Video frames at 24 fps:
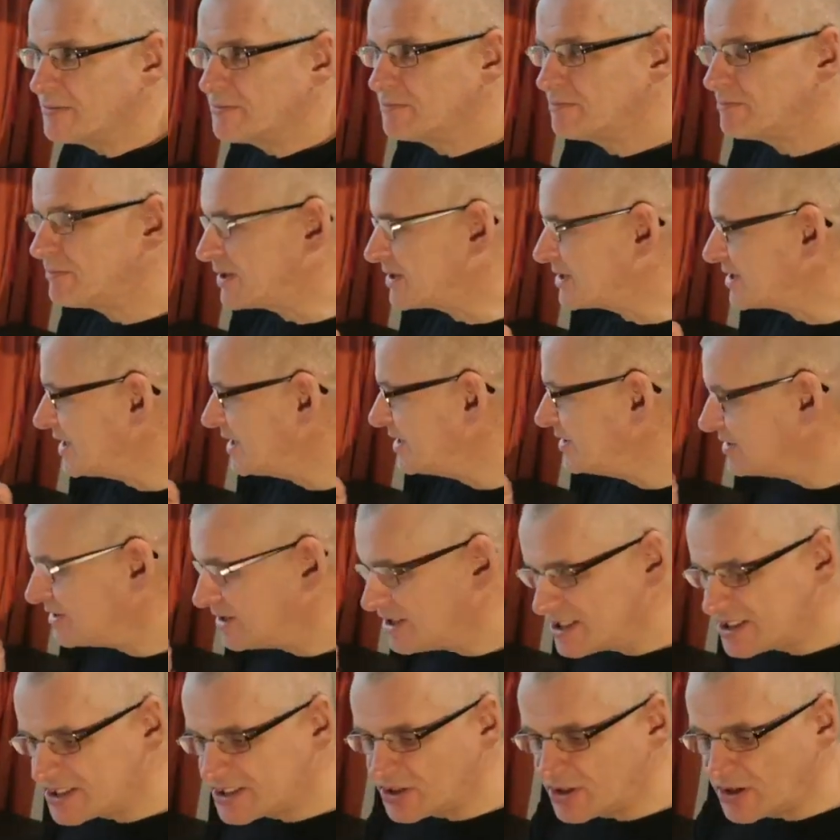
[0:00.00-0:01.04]
But in
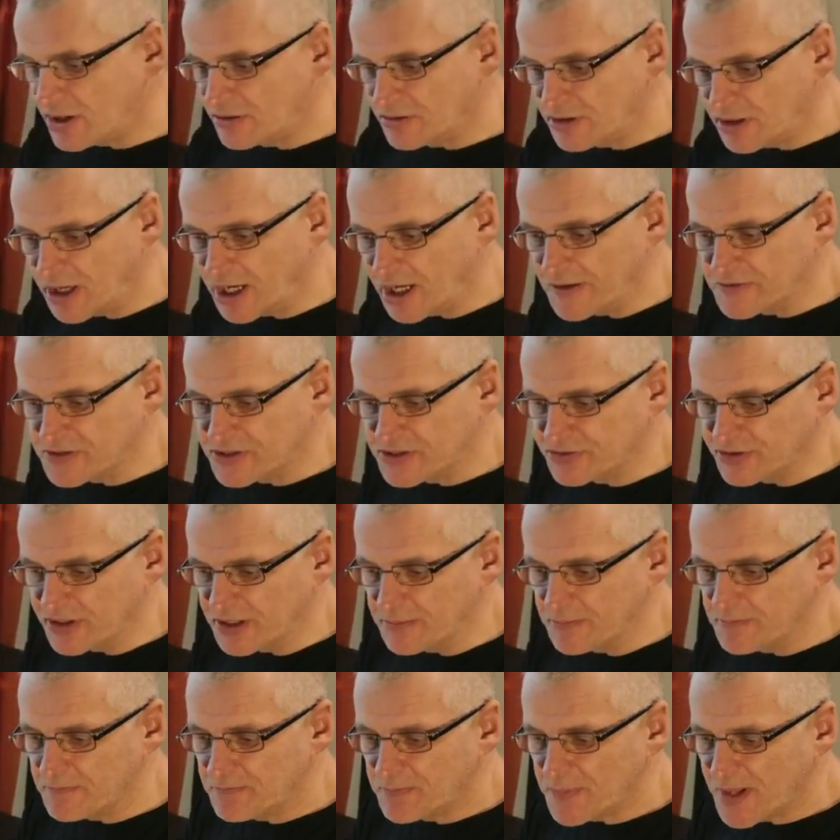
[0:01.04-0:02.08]
this live
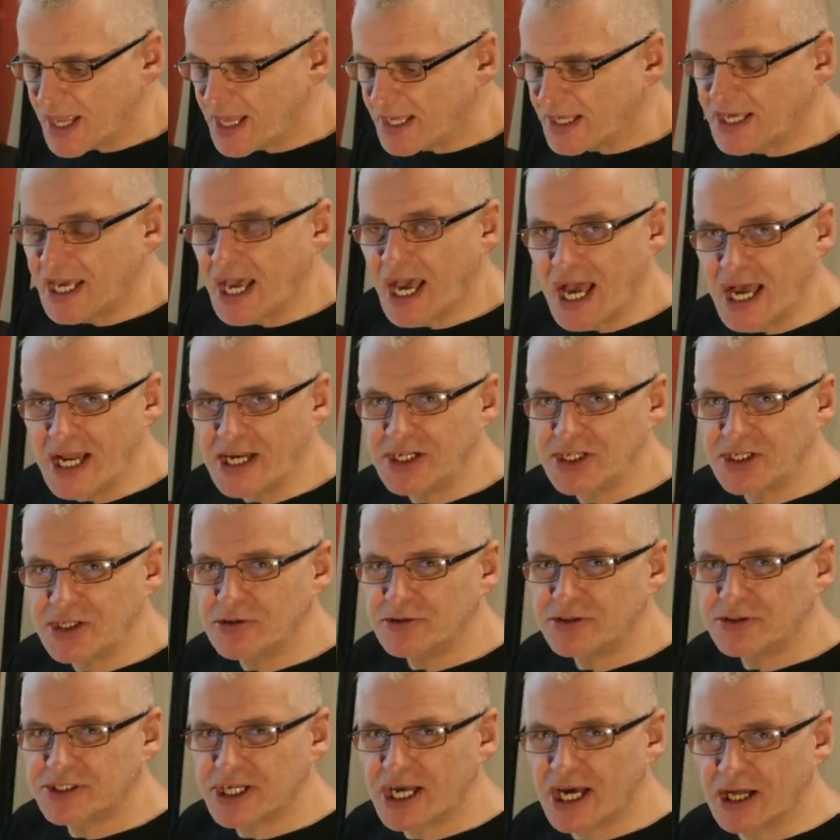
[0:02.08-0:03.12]
stream, can
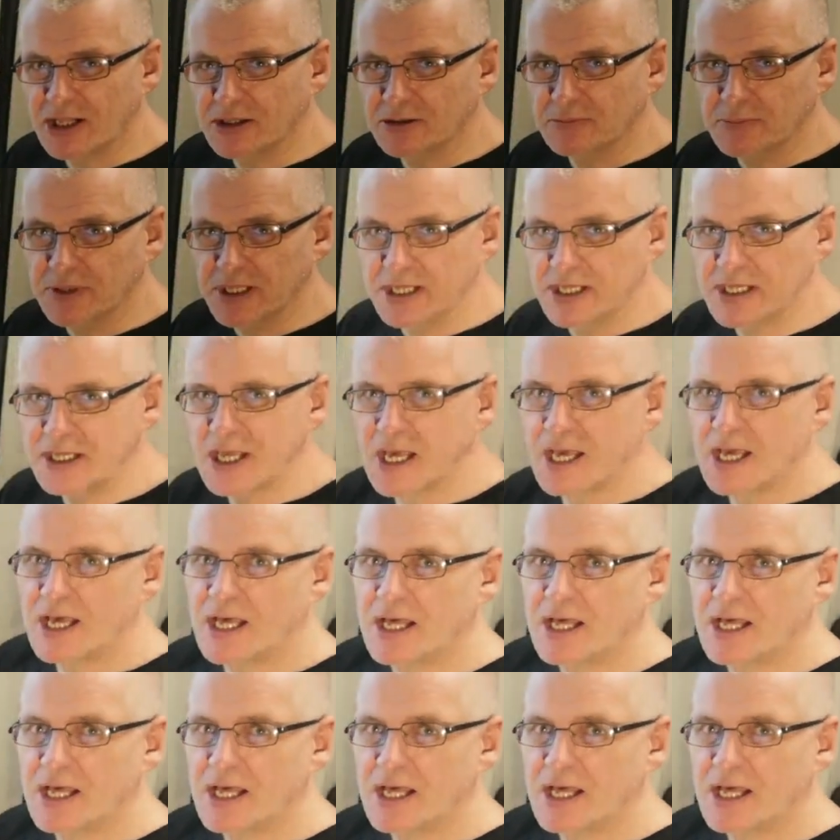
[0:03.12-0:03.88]
you tell me